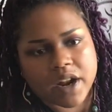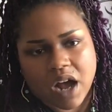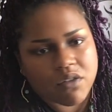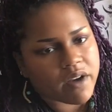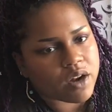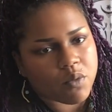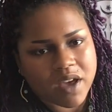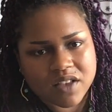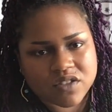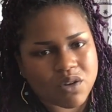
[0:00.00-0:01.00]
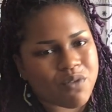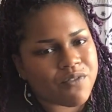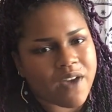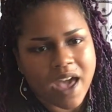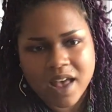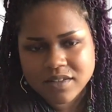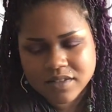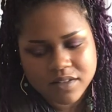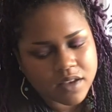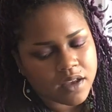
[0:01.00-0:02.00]
it out right away so
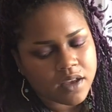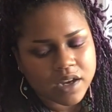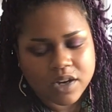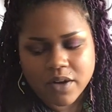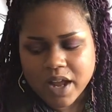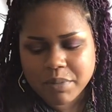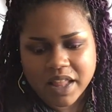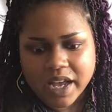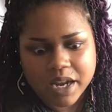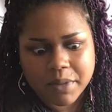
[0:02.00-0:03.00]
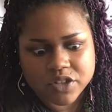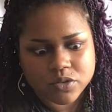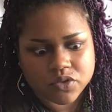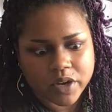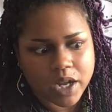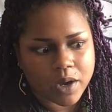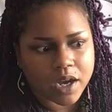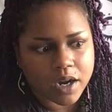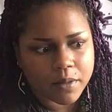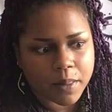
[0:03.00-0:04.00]
fast. You don't got to be like, gotta make a choice right now.
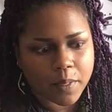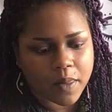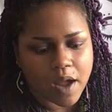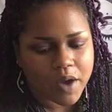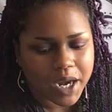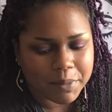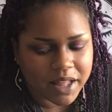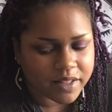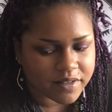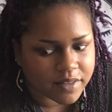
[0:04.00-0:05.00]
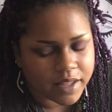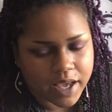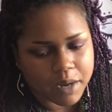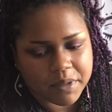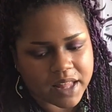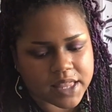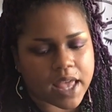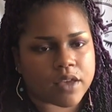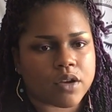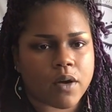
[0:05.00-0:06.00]
I gotta be like this, and then I gotta be like
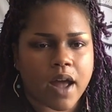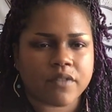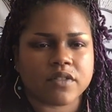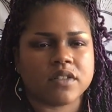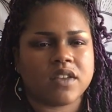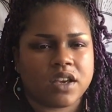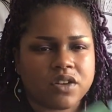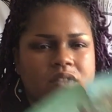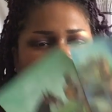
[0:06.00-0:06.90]
that. You don't have to. Take your